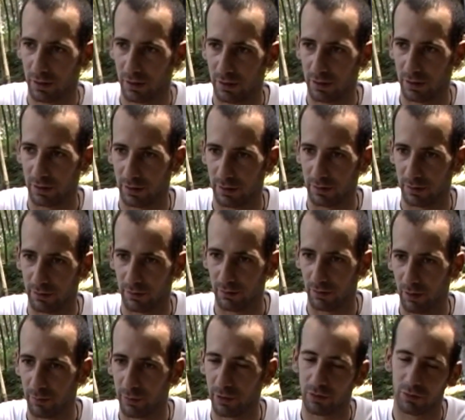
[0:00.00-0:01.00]
And
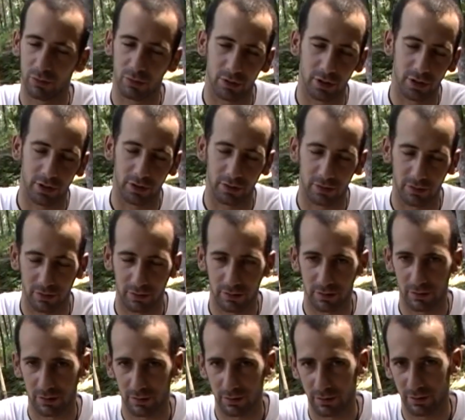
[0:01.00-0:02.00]
I mean, today
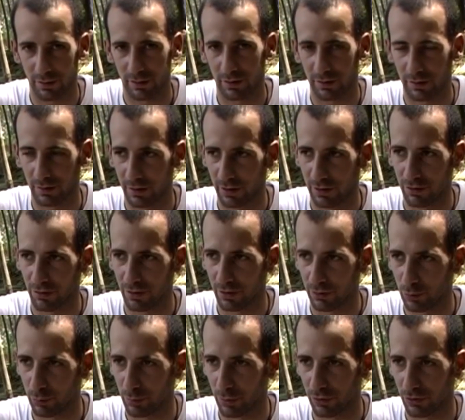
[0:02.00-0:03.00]
they try
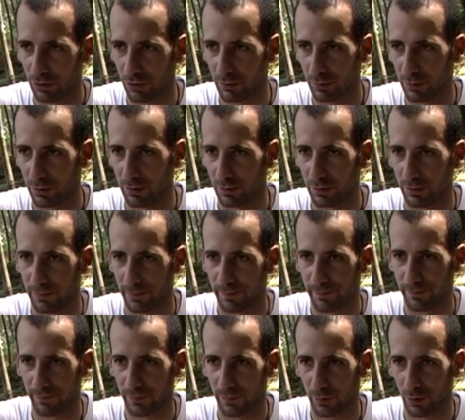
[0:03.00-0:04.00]
to put some
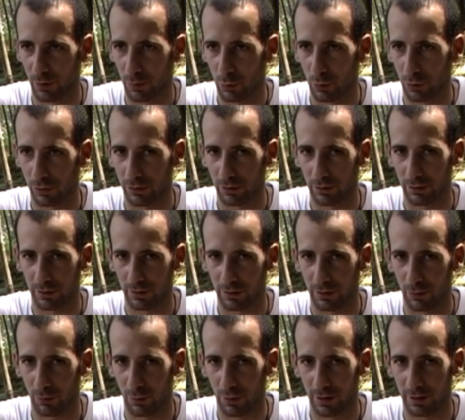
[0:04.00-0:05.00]
water in
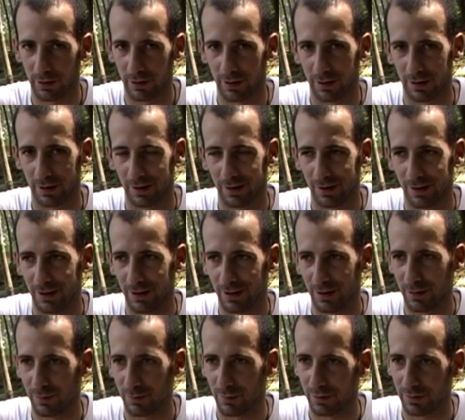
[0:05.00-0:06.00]
the wine,
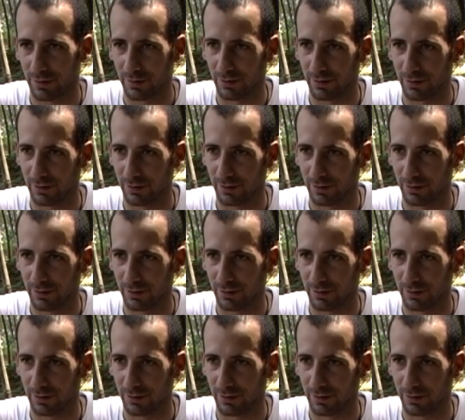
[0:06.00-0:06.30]
but